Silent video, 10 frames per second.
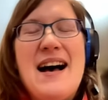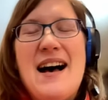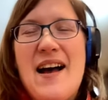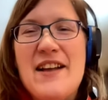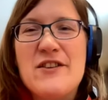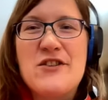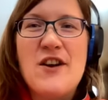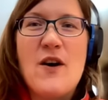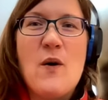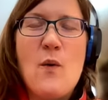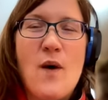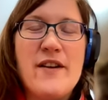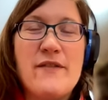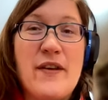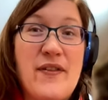And so one
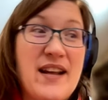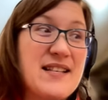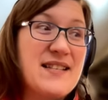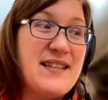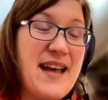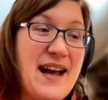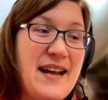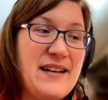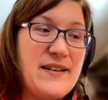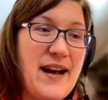of the things that,